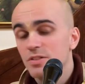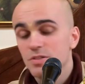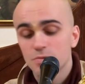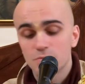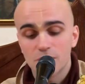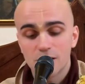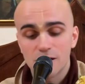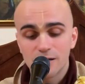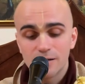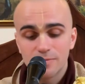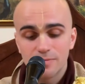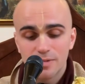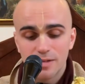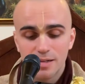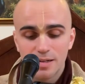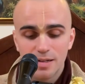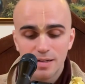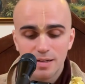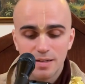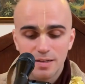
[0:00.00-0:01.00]
as well.
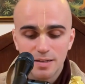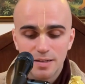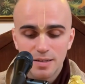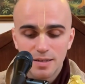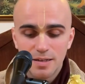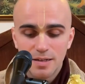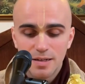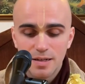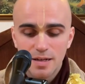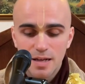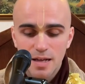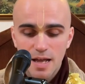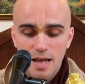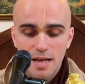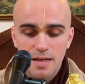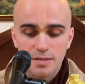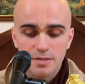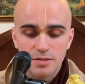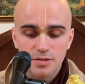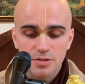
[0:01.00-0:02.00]

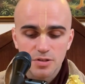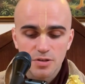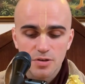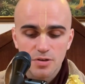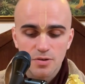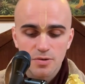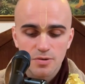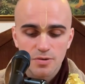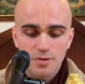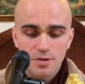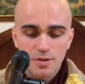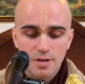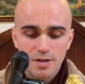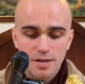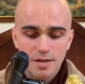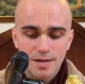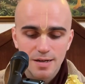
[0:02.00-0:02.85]
And so,